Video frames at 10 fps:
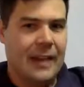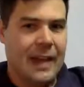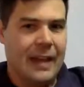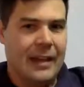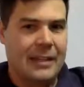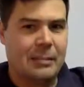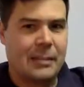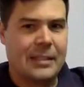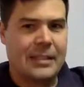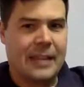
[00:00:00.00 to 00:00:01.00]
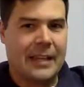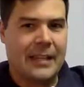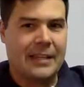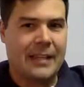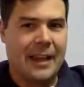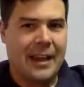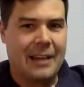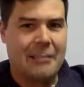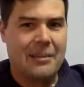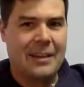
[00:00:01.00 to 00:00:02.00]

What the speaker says: like a split second time,